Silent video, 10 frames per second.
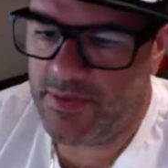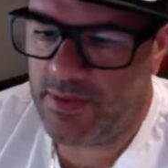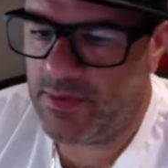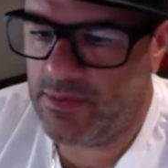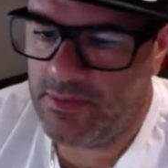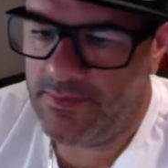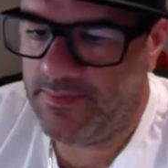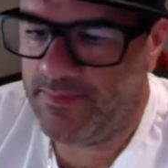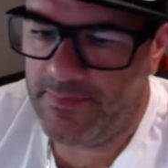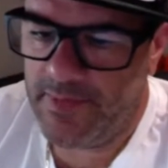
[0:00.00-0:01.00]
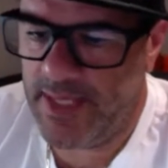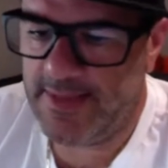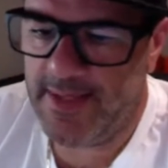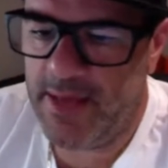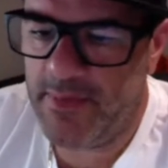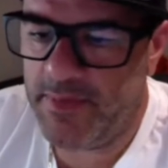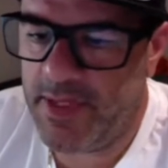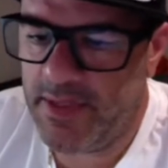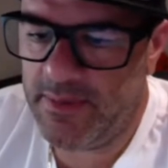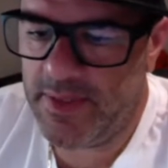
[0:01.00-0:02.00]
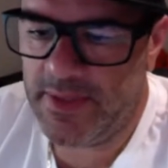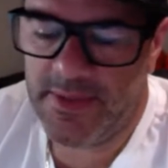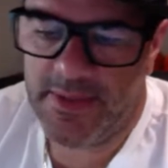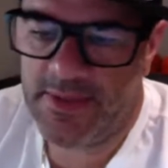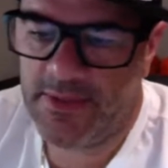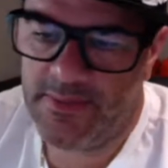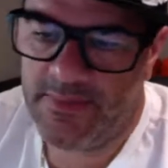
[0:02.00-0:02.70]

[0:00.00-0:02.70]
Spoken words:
They're cool. Yes, I am a medium, yes.